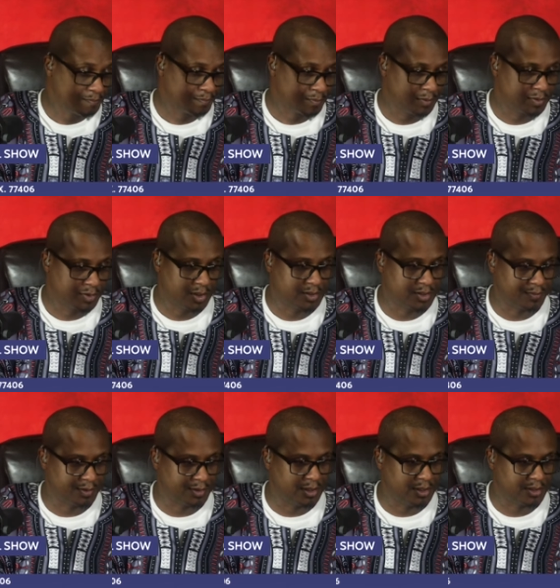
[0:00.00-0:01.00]
Let me show you
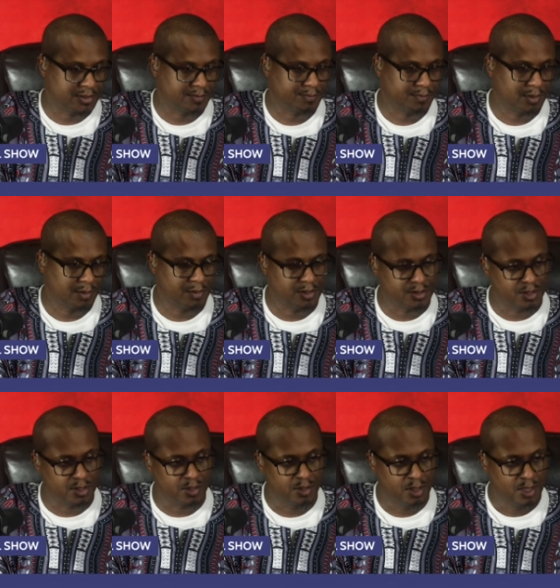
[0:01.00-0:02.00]
something else. I'm not done.